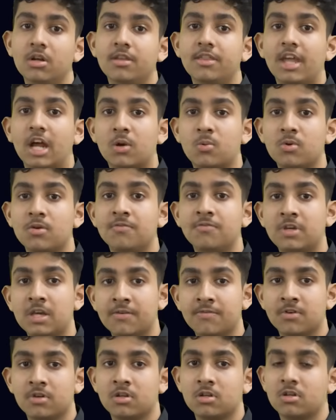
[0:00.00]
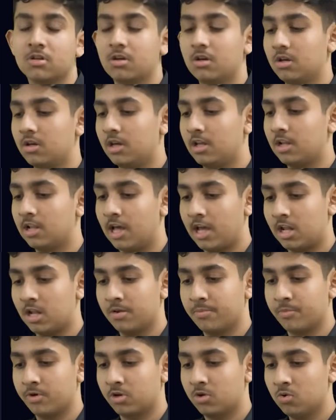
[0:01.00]
that we've given in line
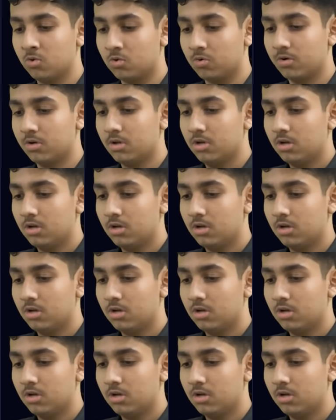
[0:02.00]
number two.